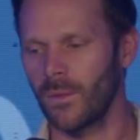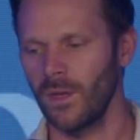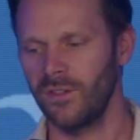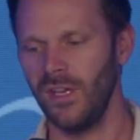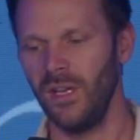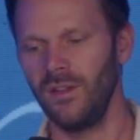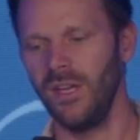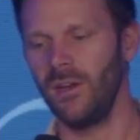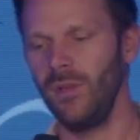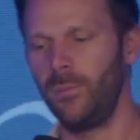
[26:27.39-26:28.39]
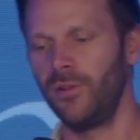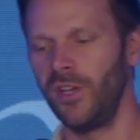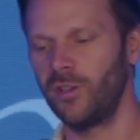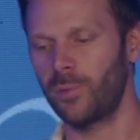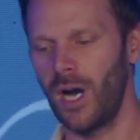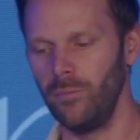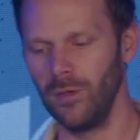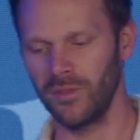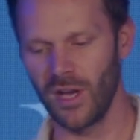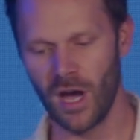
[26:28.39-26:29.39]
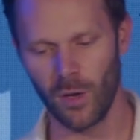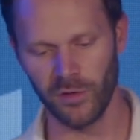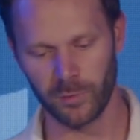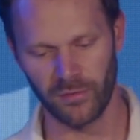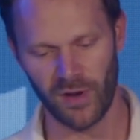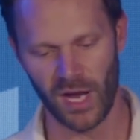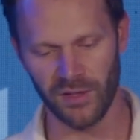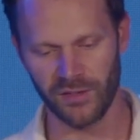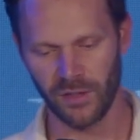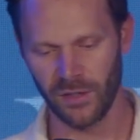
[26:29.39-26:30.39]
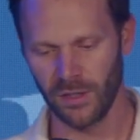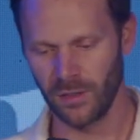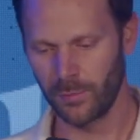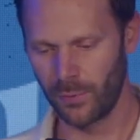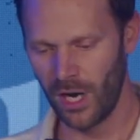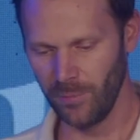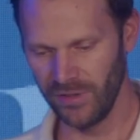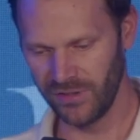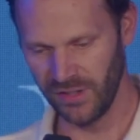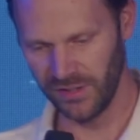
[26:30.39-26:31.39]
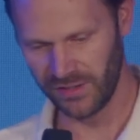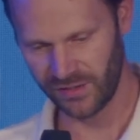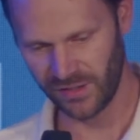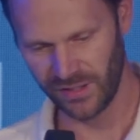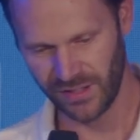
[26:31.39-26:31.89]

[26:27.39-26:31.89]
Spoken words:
See, the enemy presents problems. God always provides promises.